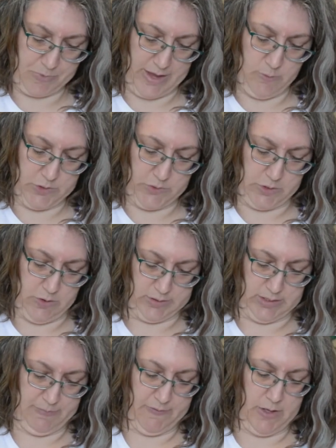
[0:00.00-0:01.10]
I will do a
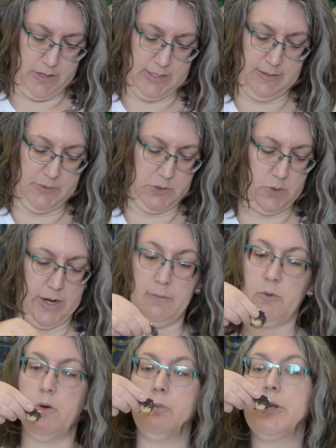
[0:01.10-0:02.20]
close-up of all these. I'm sorry, I'm
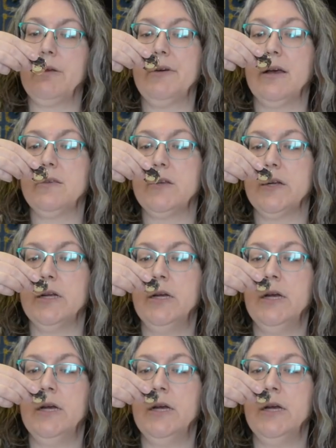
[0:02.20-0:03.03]
going pretty fast here.